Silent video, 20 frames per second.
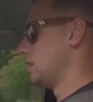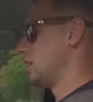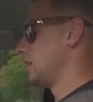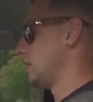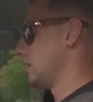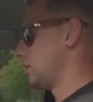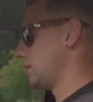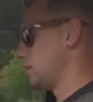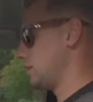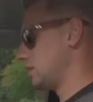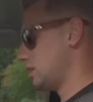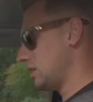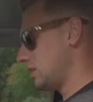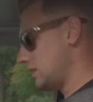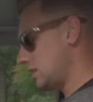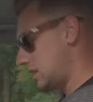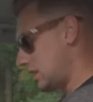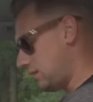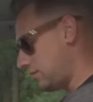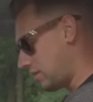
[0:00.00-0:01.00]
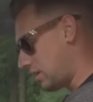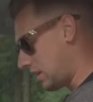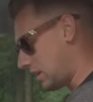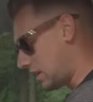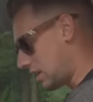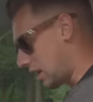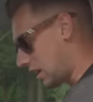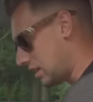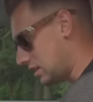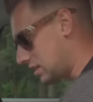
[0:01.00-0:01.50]
Now that does give a
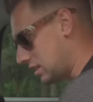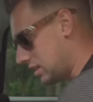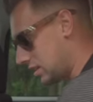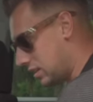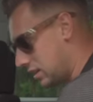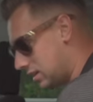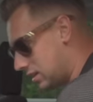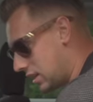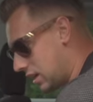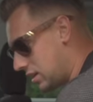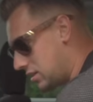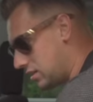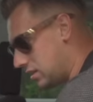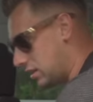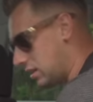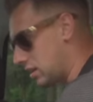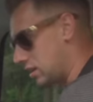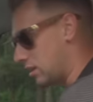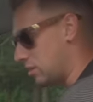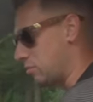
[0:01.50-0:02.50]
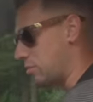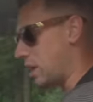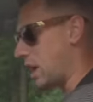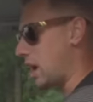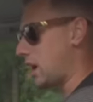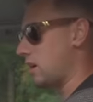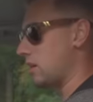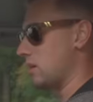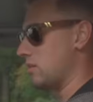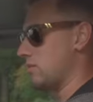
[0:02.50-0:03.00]
nice indentation in the
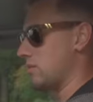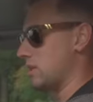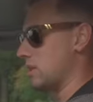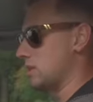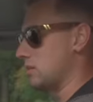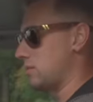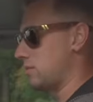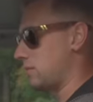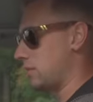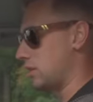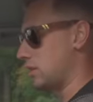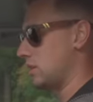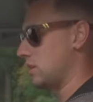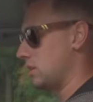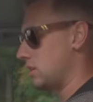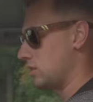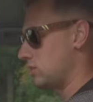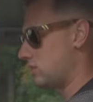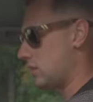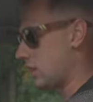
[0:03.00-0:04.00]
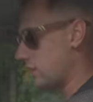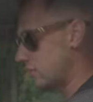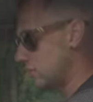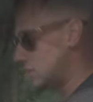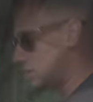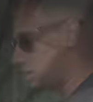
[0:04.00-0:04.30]
back of this front driver